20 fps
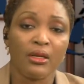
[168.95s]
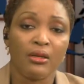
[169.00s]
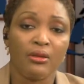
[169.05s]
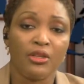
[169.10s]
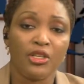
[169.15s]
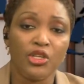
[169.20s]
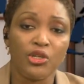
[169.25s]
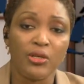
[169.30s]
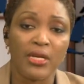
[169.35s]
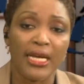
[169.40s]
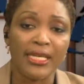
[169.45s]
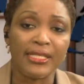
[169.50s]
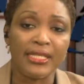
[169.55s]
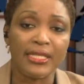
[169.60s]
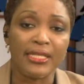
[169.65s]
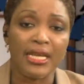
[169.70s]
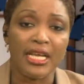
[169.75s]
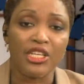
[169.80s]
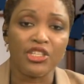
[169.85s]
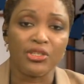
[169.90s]
The
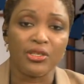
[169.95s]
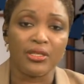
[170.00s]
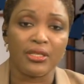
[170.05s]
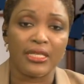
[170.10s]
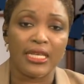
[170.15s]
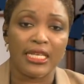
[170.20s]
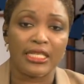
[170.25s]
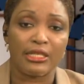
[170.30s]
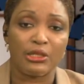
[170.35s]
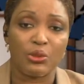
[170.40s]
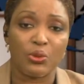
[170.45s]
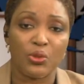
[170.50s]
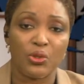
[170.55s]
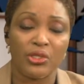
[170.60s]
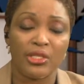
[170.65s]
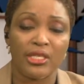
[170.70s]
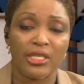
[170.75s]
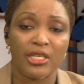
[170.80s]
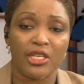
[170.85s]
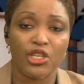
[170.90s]
United Nations has
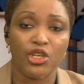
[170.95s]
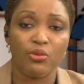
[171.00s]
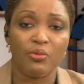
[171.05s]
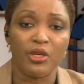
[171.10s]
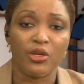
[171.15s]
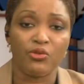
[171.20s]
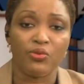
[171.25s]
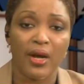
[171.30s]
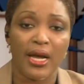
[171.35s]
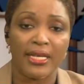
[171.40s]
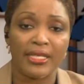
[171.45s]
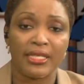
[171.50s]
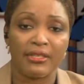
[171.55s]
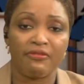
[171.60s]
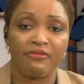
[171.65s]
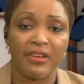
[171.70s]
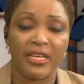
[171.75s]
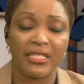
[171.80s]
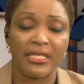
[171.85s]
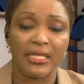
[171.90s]
launched a human rights
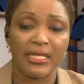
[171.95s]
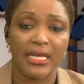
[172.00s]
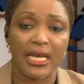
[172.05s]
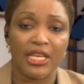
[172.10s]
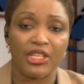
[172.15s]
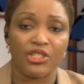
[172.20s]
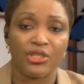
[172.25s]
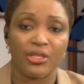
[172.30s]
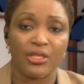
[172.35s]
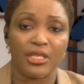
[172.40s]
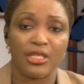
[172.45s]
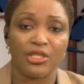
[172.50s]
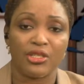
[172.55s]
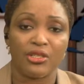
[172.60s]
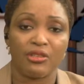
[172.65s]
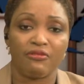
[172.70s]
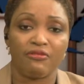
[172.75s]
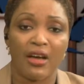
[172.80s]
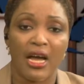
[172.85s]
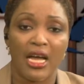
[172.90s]
investigation into
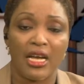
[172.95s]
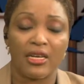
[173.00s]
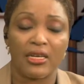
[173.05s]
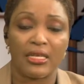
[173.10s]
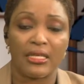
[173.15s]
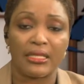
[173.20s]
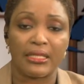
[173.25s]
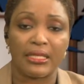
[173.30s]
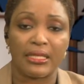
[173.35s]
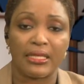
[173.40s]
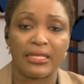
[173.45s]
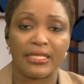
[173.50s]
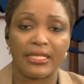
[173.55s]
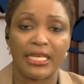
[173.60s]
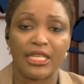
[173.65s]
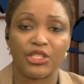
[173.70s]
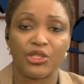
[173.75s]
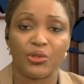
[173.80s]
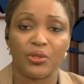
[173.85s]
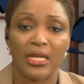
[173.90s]
the violence in the
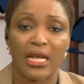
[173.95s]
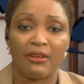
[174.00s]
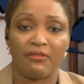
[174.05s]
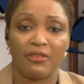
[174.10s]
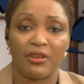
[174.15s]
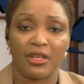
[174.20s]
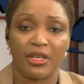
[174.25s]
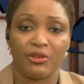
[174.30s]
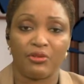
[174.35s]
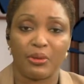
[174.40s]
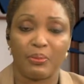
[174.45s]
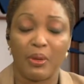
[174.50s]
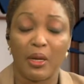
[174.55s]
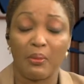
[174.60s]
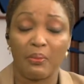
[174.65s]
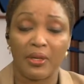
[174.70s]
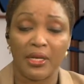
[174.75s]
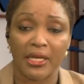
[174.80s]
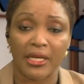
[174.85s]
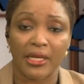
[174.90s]
Central African
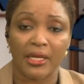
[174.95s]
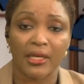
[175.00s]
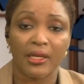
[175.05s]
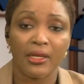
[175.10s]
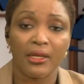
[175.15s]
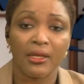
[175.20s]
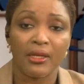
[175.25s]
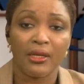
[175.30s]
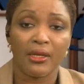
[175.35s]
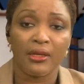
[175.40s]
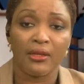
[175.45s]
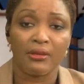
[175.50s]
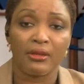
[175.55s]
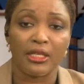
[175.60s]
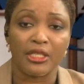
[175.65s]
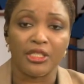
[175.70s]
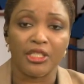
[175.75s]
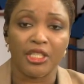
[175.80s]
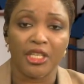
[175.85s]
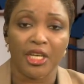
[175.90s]
Republic.
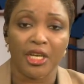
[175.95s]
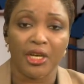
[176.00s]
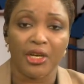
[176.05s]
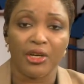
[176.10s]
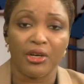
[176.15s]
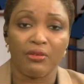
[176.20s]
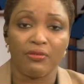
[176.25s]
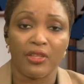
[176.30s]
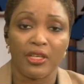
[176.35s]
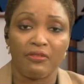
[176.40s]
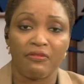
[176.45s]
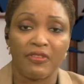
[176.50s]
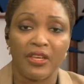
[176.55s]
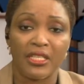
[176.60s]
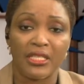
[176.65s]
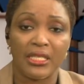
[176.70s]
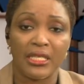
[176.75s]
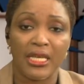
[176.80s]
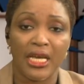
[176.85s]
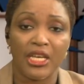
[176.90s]
The chair of the
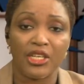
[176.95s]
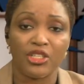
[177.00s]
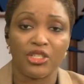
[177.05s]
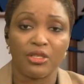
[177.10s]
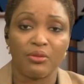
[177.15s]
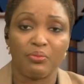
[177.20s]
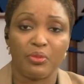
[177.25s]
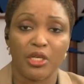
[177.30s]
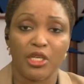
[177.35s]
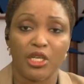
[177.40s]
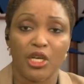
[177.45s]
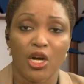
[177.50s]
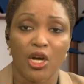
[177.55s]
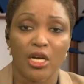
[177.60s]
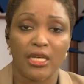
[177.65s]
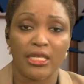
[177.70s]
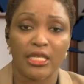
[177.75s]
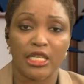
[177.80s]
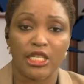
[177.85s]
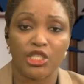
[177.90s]
investigation,
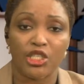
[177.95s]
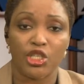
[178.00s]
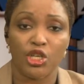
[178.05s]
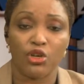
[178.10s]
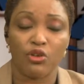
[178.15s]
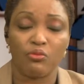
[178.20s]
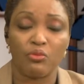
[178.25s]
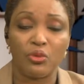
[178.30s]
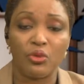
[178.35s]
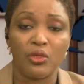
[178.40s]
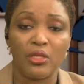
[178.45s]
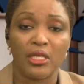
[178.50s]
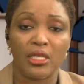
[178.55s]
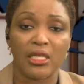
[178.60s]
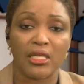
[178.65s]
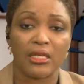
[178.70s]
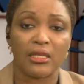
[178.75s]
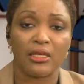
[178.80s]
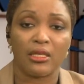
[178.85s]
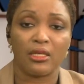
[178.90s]
Bernard
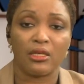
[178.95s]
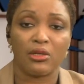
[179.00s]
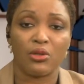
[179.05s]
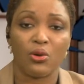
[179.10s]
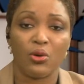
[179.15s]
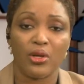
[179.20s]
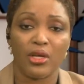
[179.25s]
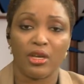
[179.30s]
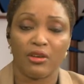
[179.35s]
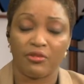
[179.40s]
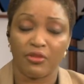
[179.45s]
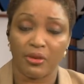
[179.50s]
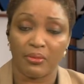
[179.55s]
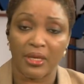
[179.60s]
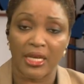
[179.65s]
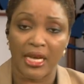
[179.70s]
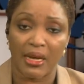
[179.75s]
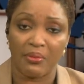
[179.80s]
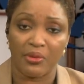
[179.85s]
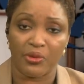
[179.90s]
Acho-Muna, a lawyer from
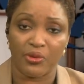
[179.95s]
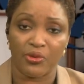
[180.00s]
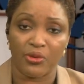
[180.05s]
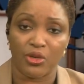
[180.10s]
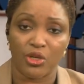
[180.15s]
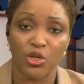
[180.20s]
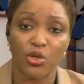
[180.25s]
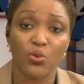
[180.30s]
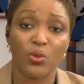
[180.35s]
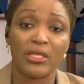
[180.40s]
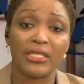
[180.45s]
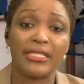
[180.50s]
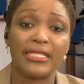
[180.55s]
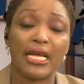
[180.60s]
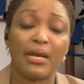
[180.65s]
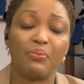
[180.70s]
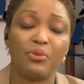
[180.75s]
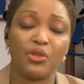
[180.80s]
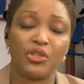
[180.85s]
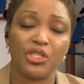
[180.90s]
Cameroon who was
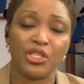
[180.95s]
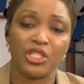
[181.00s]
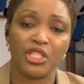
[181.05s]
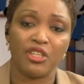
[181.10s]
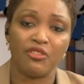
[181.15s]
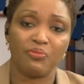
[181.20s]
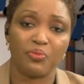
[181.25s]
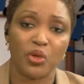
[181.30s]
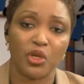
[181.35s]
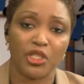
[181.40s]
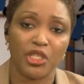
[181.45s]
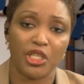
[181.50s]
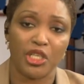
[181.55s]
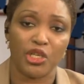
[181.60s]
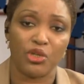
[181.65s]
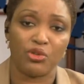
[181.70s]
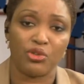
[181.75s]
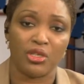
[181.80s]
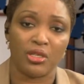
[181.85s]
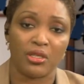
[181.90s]
deputy chief
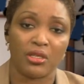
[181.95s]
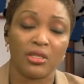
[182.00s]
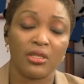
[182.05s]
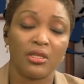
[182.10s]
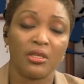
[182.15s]
prosecutor